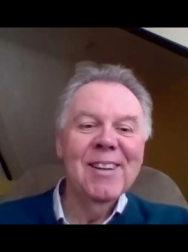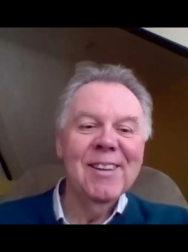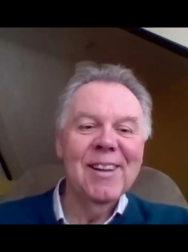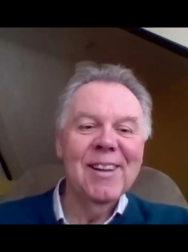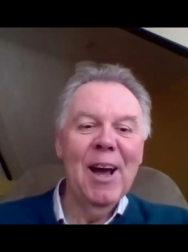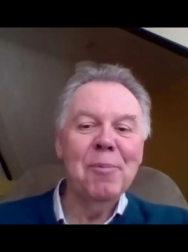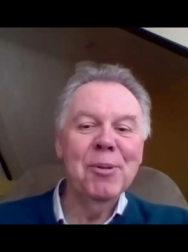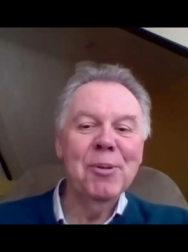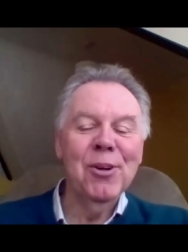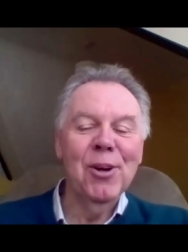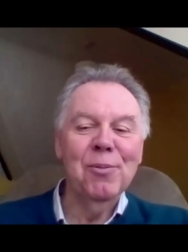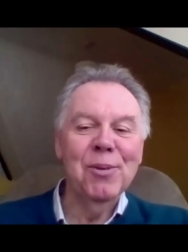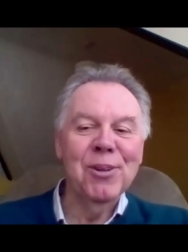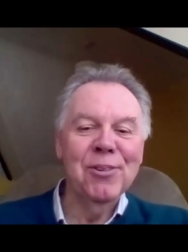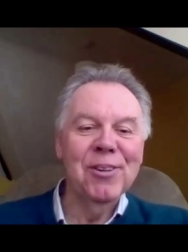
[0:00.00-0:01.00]
The
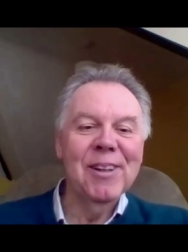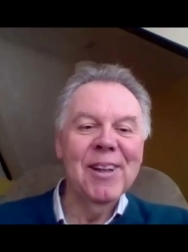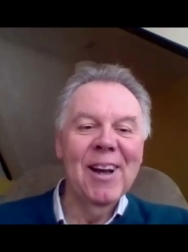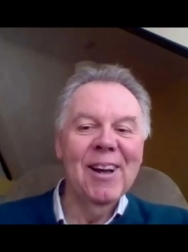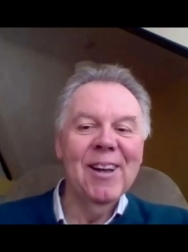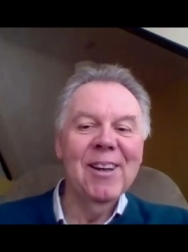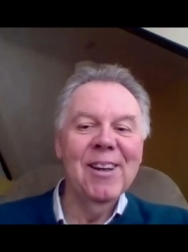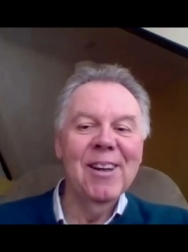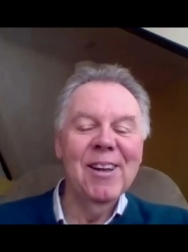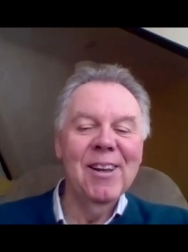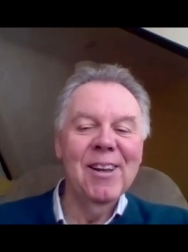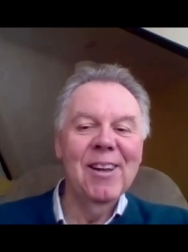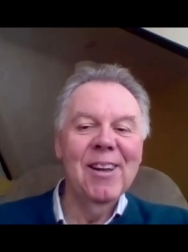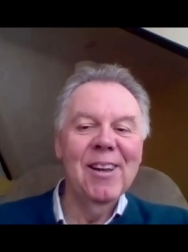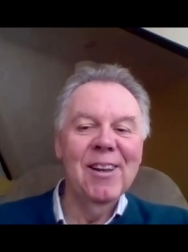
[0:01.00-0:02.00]
appetite for doing that
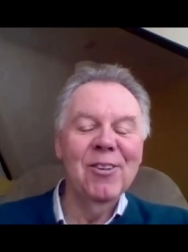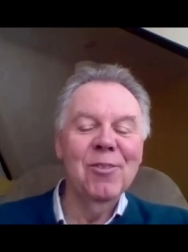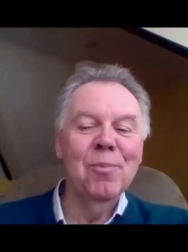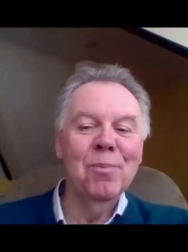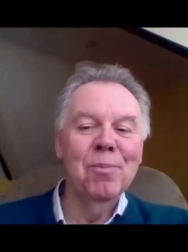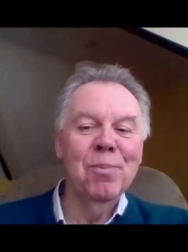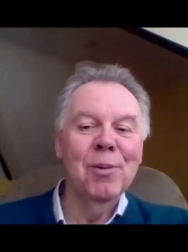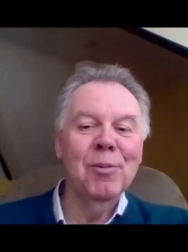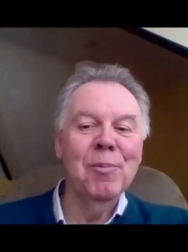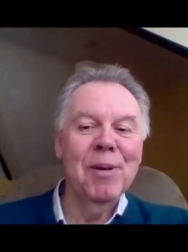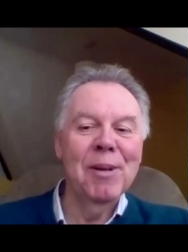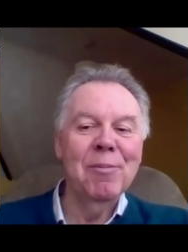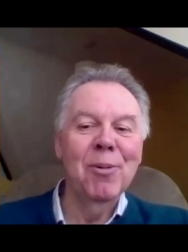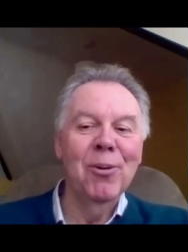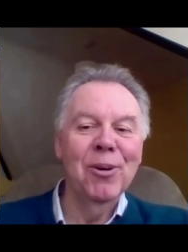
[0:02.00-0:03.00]
is
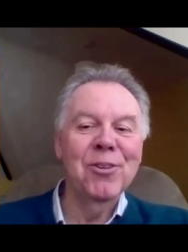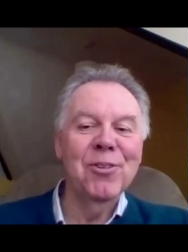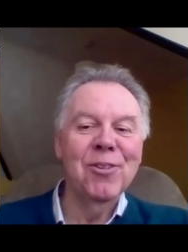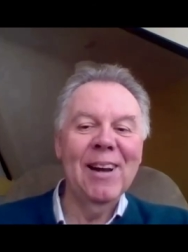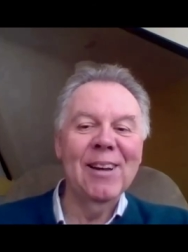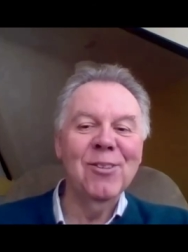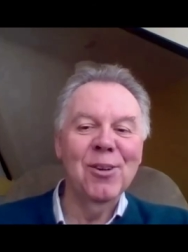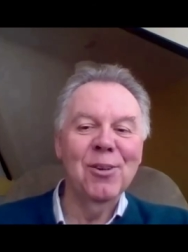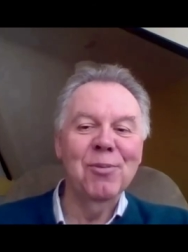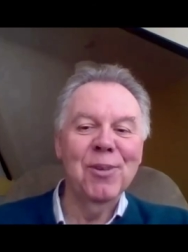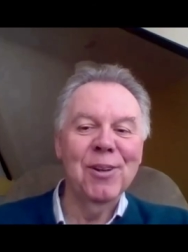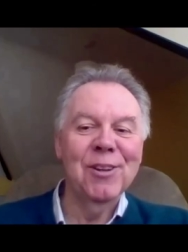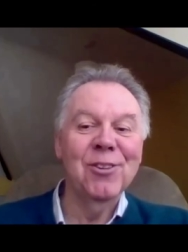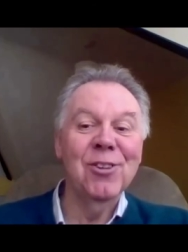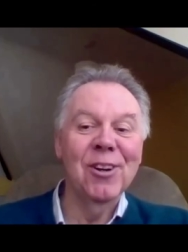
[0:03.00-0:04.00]
probably more attractive
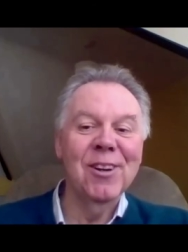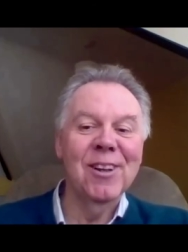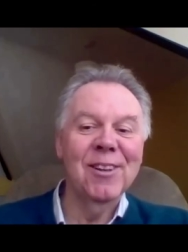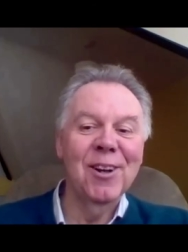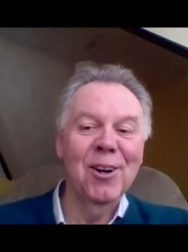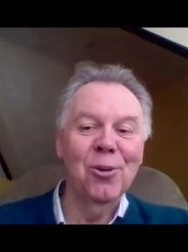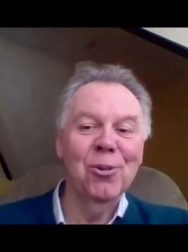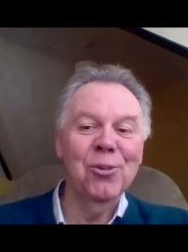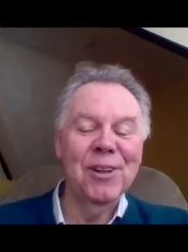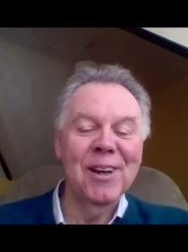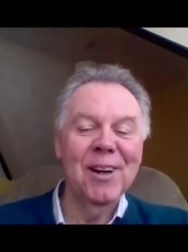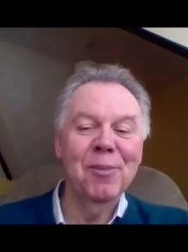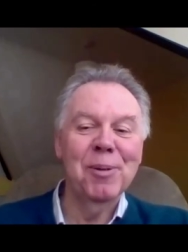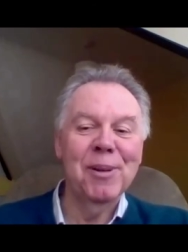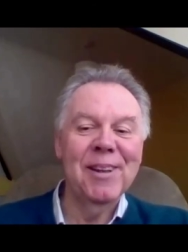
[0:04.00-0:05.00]
than chucking the whole thing
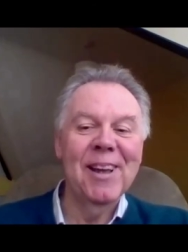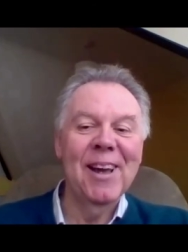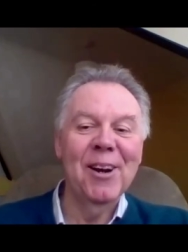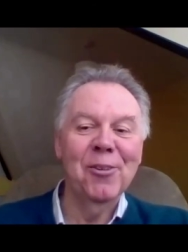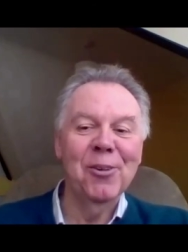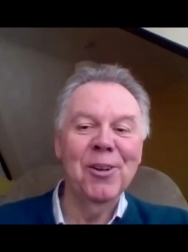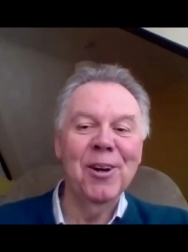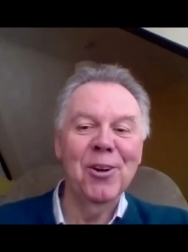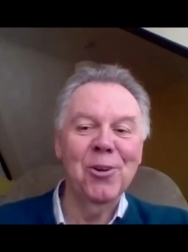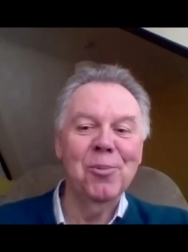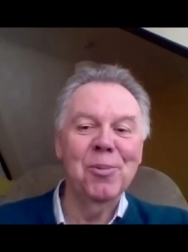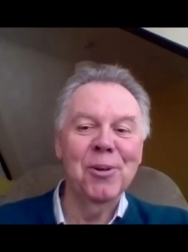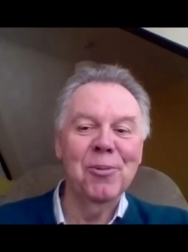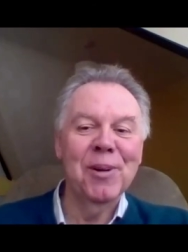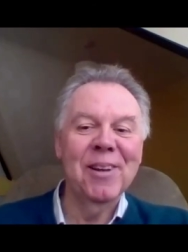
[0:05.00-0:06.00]
up in the air on the hope
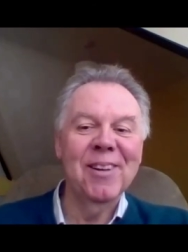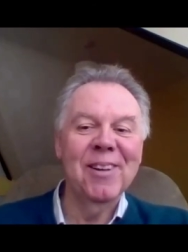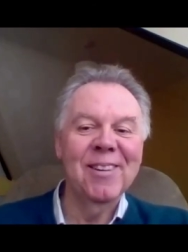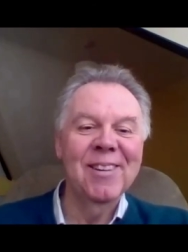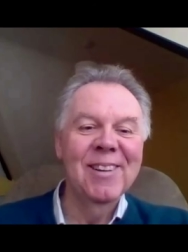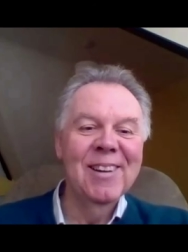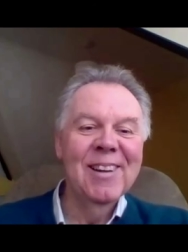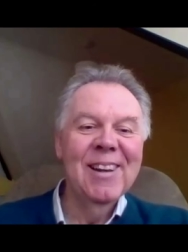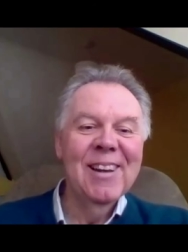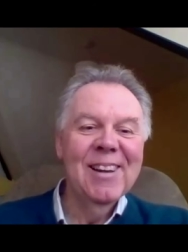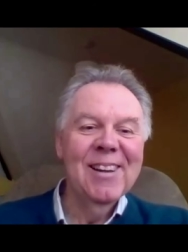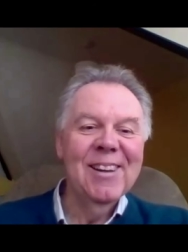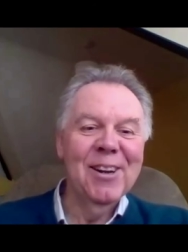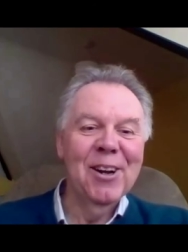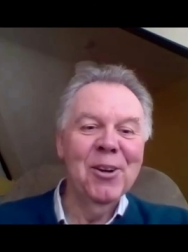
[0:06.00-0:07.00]
that we can,
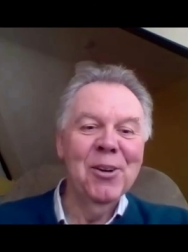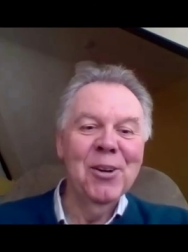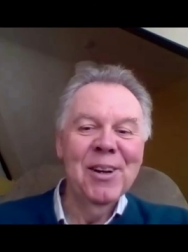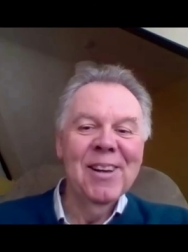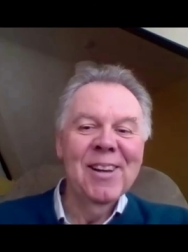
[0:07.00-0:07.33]
you know,